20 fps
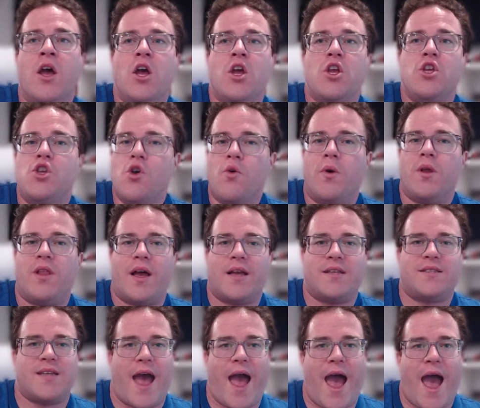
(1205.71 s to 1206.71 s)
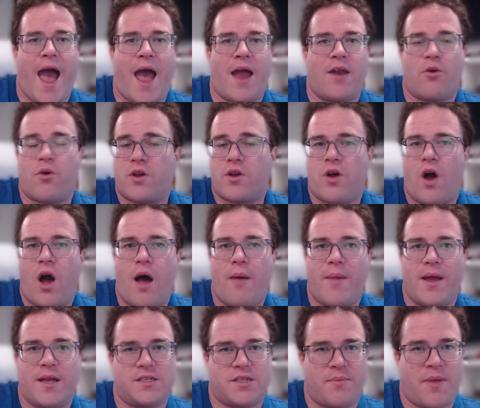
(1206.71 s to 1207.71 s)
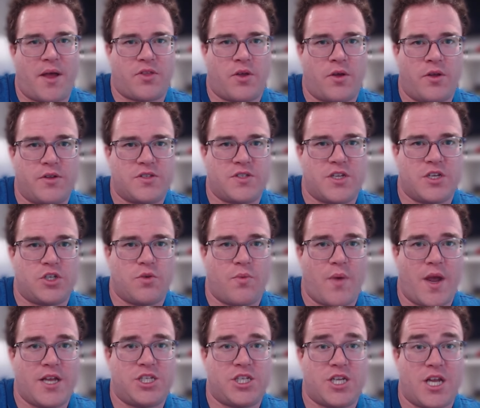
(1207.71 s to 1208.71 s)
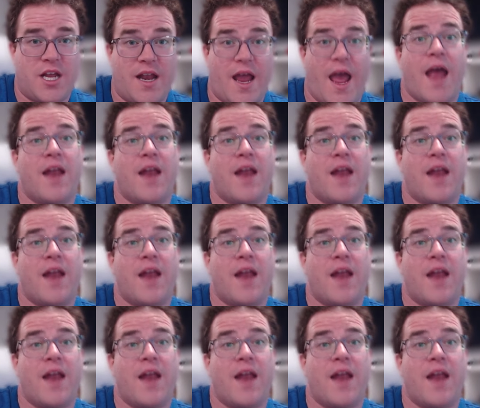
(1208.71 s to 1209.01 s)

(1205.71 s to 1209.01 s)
you would like to add or comment about the whole situation,